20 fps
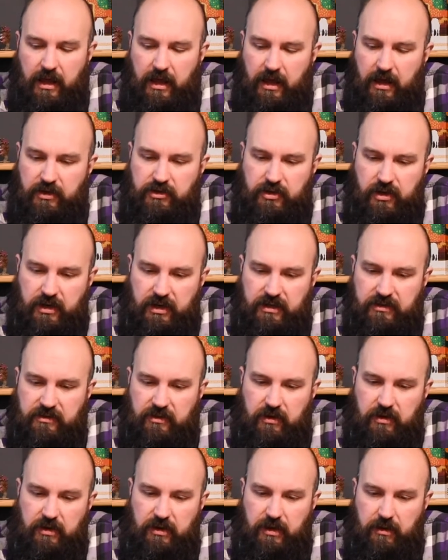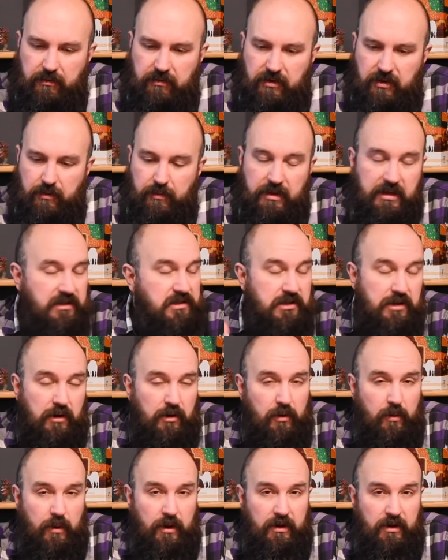a truck is going to come to you because you don't
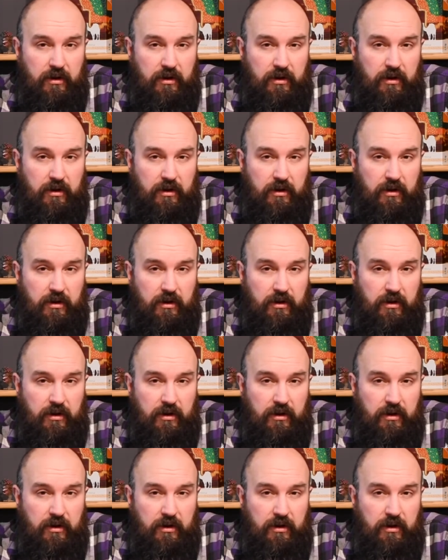know when